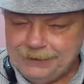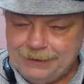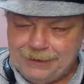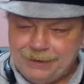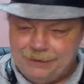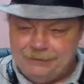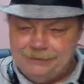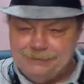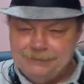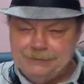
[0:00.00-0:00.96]

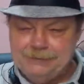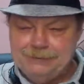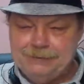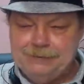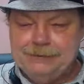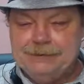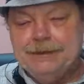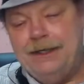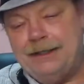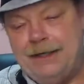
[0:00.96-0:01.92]

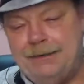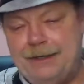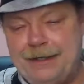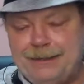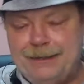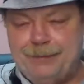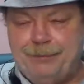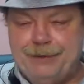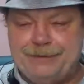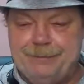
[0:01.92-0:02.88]
okay, well, that entire
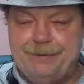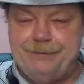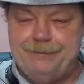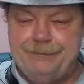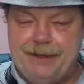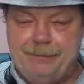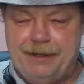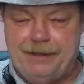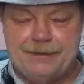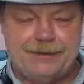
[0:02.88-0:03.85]
point's moot. My
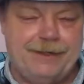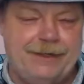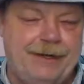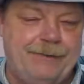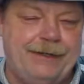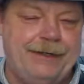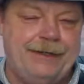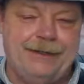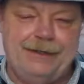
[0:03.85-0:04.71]
apologies on that one then.